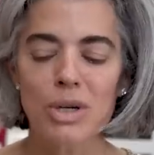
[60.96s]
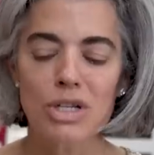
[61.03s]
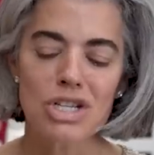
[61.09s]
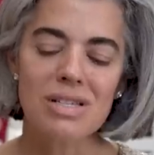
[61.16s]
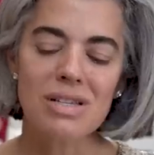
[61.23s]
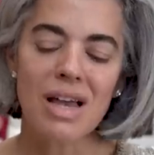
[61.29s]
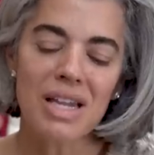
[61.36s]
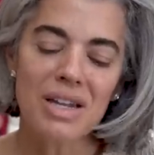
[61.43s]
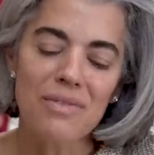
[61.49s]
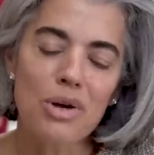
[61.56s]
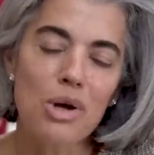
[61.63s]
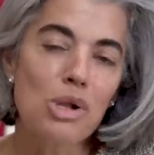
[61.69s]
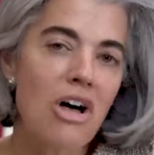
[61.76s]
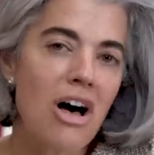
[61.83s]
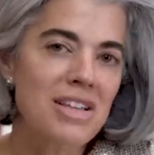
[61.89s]
We just kind
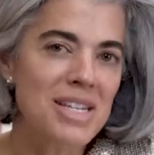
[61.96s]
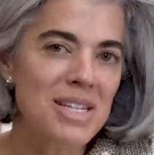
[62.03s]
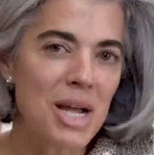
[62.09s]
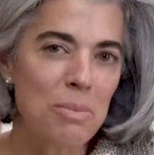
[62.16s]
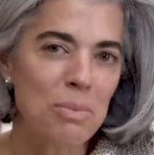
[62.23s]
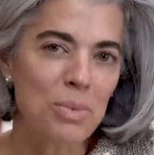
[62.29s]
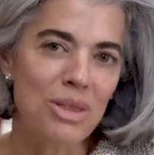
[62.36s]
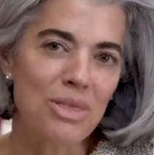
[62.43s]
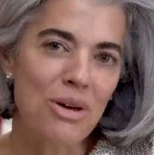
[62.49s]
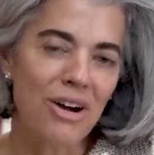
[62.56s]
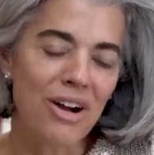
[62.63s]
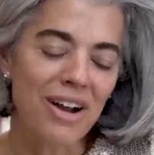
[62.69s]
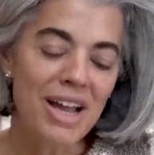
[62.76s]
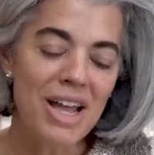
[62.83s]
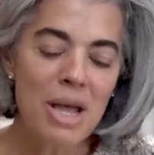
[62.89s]
of gloss it up with
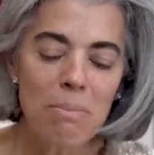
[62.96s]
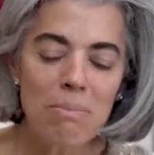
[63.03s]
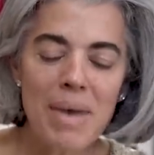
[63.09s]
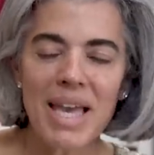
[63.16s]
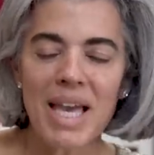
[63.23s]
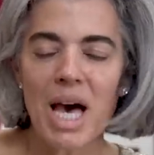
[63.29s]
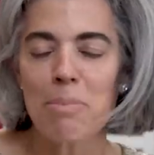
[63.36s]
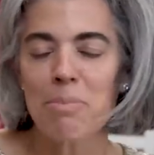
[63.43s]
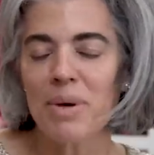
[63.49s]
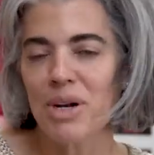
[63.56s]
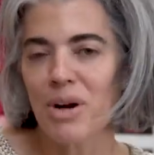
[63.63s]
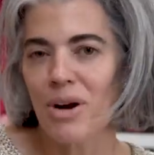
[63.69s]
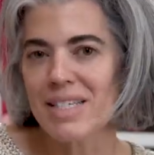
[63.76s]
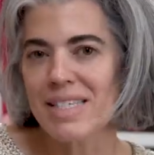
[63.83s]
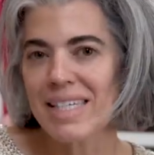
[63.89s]
our makeup and
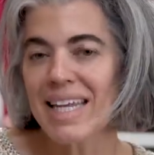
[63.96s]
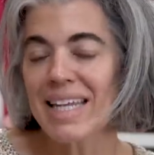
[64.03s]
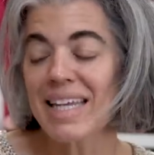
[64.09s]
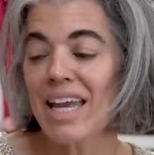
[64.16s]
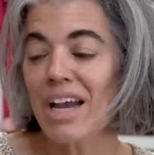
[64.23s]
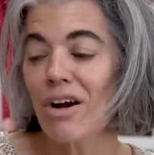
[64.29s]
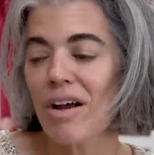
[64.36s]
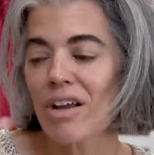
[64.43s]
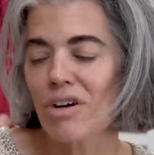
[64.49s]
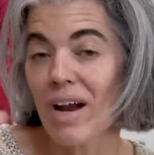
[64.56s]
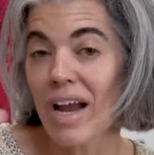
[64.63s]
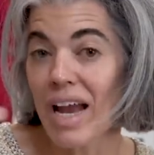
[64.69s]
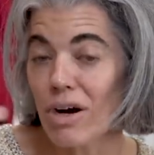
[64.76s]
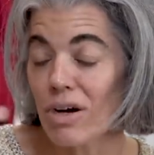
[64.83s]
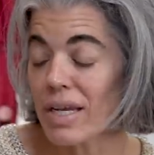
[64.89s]
our skincare and our
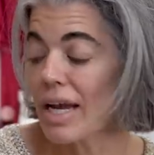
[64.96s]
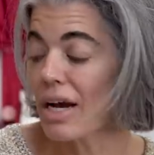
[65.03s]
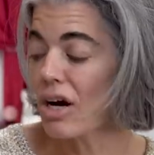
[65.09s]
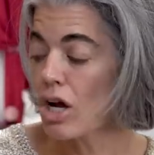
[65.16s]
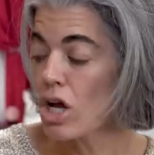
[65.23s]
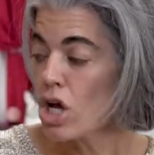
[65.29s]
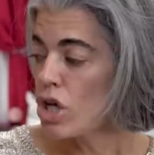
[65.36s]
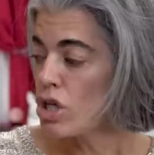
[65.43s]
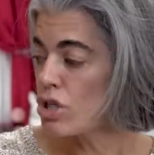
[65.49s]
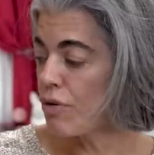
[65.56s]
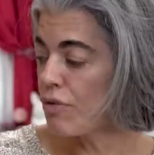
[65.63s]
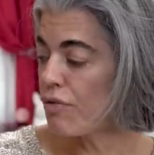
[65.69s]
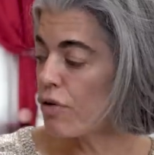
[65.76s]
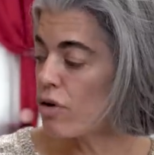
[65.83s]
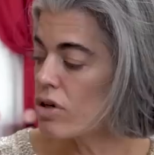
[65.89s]
hair care. So
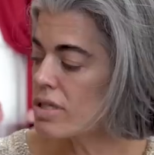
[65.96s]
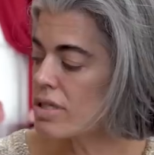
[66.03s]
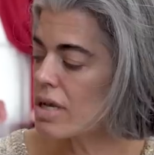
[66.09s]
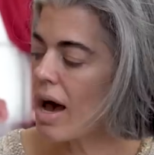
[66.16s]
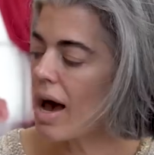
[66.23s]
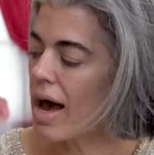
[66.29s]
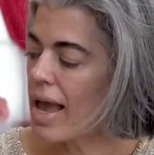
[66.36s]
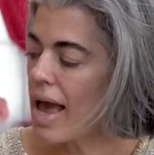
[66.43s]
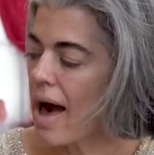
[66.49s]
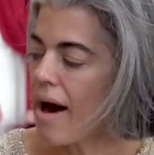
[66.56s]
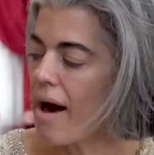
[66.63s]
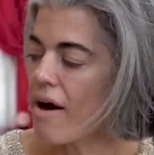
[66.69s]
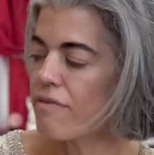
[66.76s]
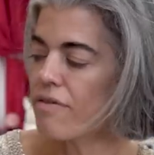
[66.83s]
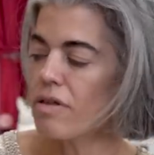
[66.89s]
first I
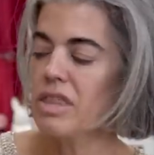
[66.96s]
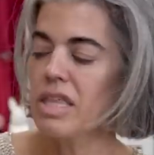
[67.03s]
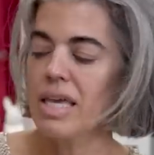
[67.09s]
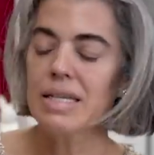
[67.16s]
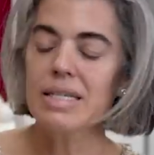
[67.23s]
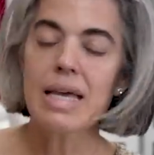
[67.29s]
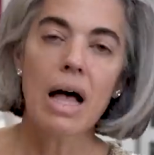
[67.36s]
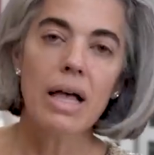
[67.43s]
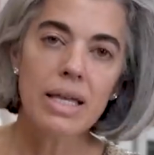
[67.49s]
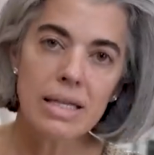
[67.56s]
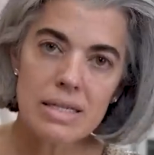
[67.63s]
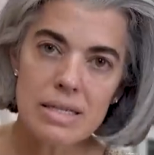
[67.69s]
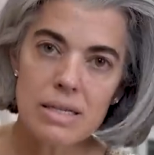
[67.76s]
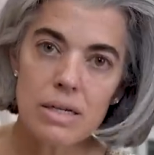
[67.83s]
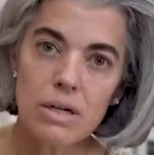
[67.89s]
have the
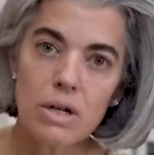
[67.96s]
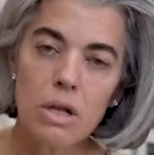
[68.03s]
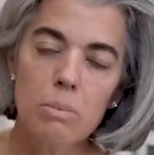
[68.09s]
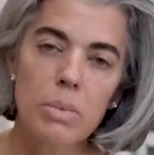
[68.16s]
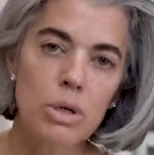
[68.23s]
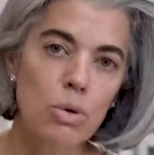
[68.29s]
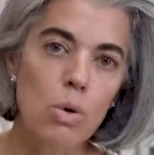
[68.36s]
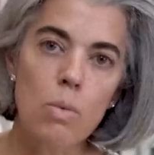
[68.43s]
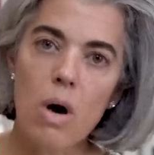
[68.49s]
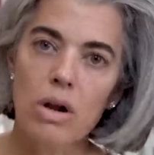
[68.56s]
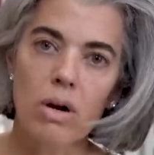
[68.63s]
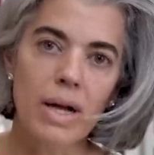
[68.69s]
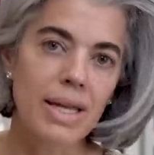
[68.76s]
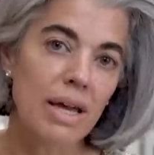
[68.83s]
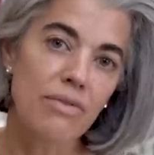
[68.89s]
Italian still mineral
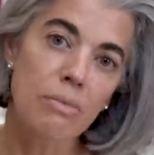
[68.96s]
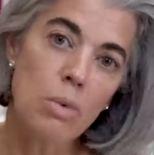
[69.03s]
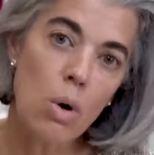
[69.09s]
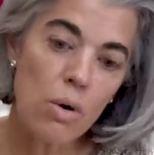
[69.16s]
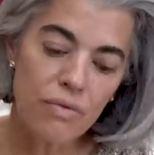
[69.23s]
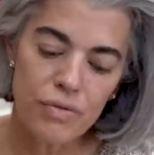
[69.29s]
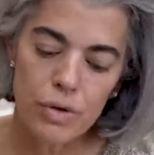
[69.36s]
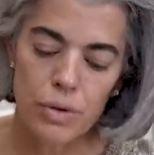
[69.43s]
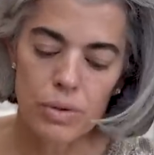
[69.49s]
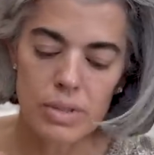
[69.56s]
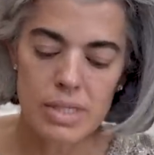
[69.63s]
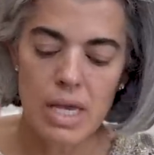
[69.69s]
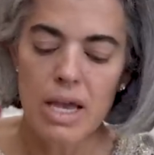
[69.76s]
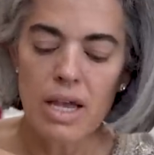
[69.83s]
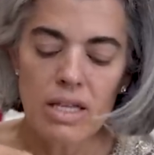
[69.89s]
water I get from Whole
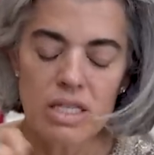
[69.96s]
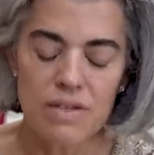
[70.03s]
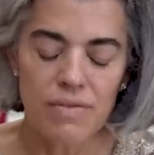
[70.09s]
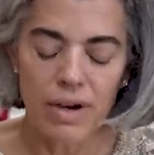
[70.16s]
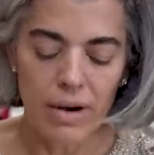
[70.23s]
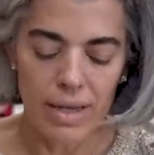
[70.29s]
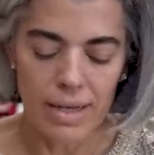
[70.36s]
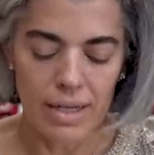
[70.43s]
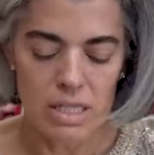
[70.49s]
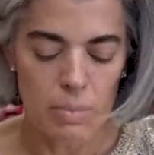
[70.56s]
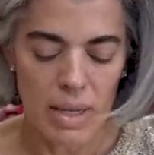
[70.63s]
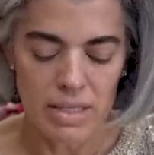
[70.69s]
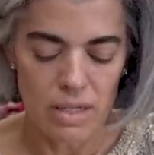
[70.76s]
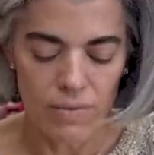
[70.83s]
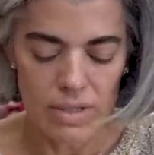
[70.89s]
Foods. It's very
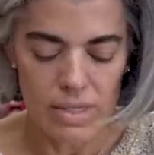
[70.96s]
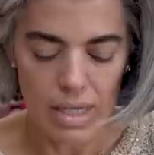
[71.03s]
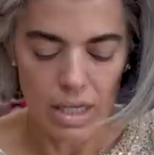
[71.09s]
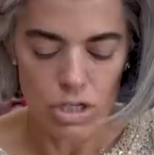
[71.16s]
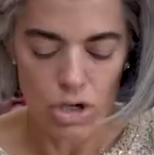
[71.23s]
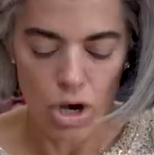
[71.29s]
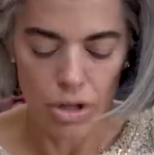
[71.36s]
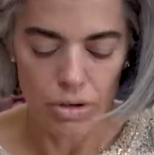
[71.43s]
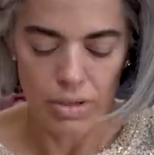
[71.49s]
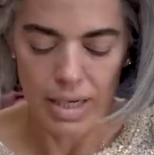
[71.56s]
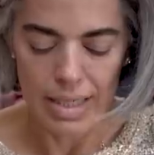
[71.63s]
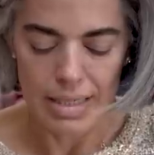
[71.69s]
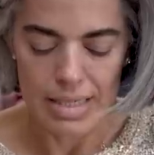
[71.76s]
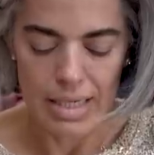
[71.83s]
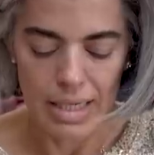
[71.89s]
inexpensive. It's like a dollar
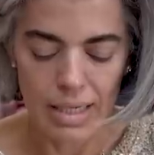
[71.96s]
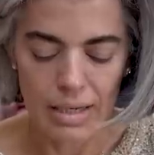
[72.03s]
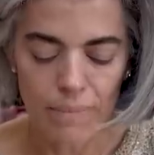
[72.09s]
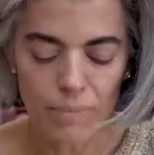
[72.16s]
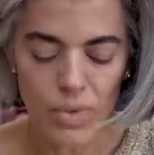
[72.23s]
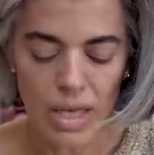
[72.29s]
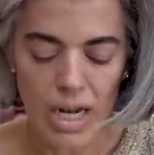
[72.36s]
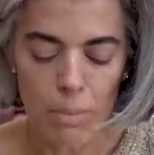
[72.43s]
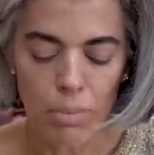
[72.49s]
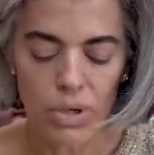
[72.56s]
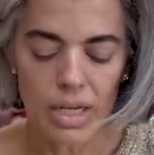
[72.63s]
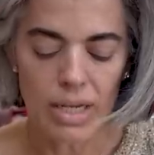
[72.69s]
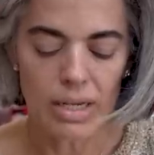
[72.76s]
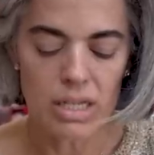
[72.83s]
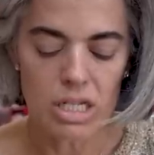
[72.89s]
nineteen. And I
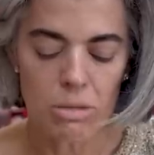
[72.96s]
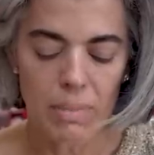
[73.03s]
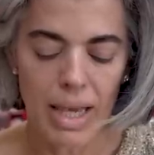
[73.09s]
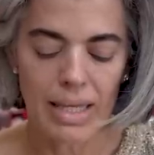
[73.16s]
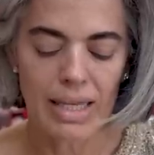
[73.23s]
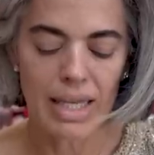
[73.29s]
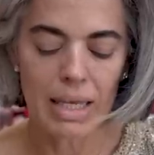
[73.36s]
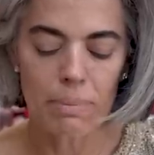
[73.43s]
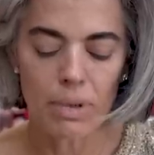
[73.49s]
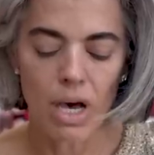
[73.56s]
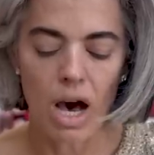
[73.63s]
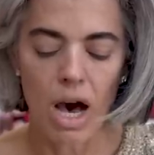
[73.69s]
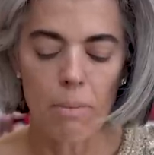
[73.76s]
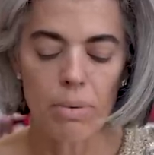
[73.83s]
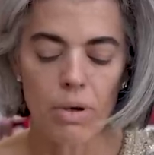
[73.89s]
put it into my Keep
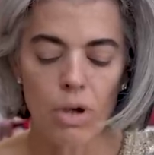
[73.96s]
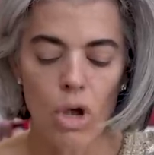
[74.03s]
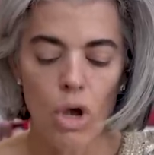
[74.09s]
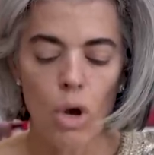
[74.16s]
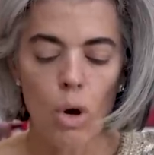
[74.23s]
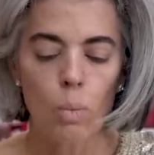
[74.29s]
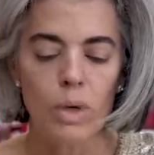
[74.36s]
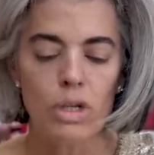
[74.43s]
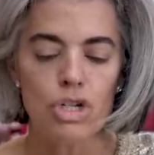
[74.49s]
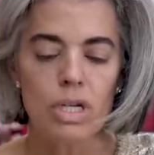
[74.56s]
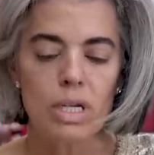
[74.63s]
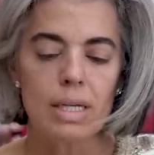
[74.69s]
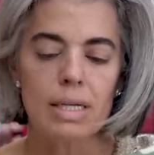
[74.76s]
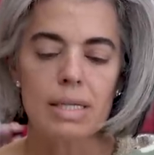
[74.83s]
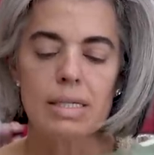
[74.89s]
Cup, which
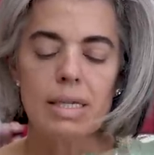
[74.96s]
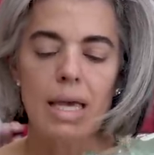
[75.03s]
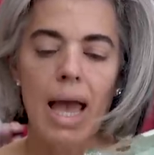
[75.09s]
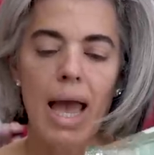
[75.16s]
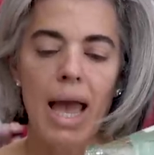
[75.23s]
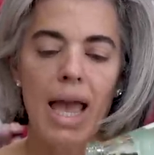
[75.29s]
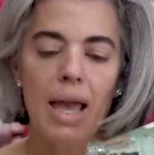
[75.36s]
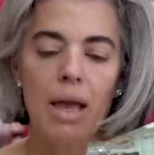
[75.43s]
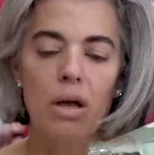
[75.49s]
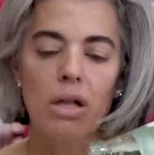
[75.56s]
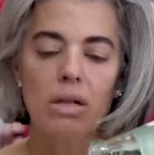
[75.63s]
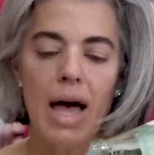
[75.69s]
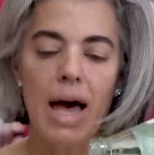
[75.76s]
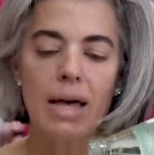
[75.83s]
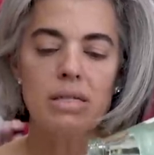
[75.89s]
is a
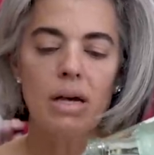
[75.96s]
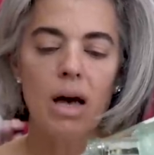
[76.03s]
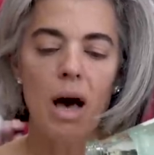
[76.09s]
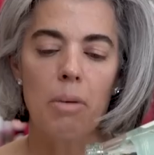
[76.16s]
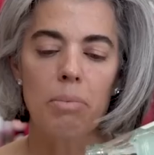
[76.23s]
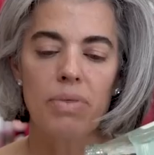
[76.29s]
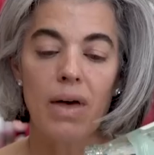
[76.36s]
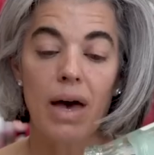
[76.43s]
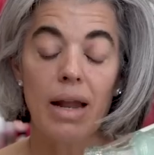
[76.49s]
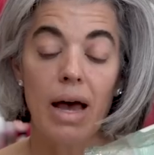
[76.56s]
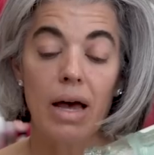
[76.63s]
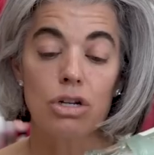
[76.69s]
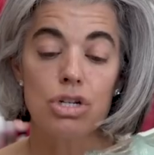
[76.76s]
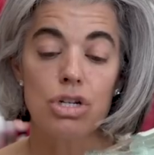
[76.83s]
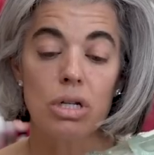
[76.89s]
glass cup that
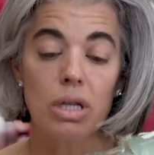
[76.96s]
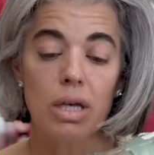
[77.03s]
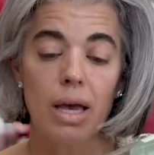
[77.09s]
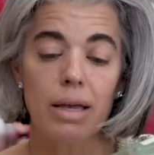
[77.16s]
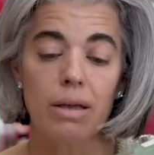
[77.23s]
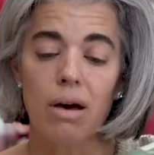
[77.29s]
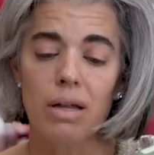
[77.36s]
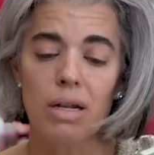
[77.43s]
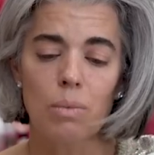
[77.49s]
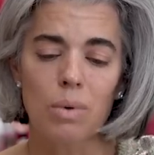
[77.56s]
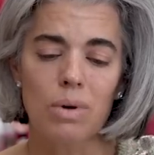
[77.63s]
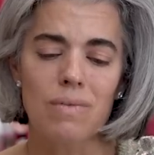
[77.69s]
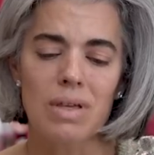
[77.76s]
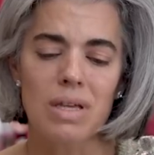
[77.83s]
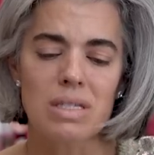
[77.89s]
actually I got in
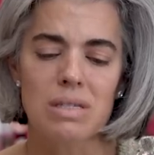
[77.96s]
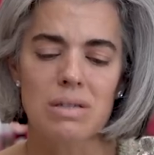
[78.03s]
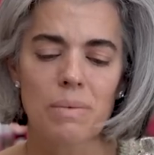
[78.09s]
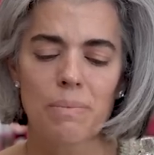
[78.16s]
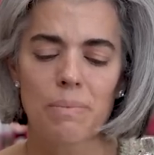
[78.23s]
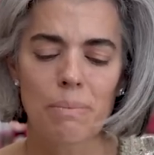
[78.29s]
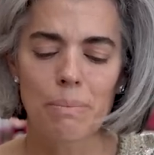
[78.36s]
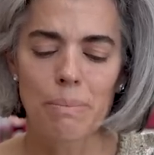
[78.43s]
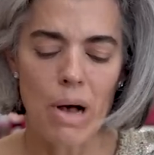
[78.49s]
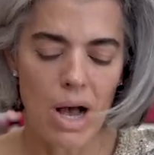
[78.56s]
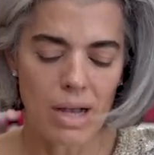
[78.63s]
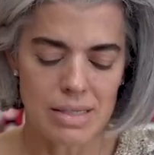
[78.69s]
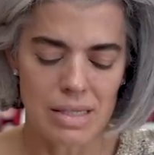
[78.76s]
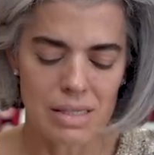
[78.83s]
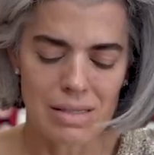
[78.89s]
one of these
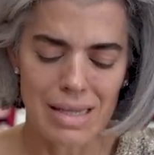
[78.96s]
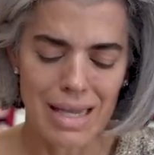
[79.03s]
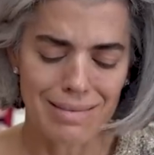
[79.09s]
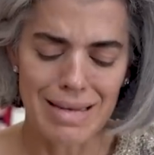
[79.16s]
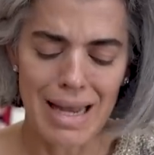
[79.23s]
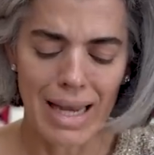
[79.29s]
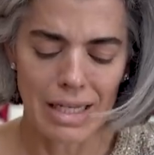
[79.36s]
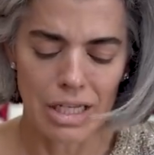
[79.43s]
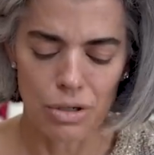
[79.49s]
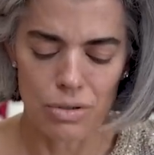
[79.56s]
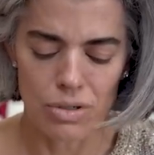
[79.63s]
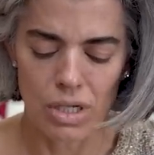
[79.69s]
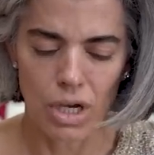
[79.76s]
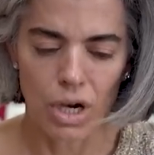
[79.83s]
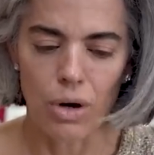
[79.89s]
boxes like nine
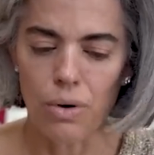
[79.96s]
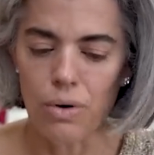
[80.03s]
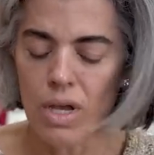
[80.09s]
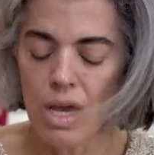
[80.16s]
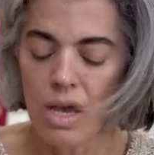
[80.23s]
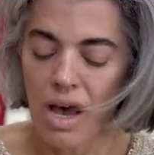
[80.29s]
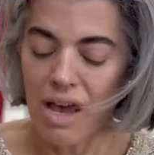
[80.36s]
years ago.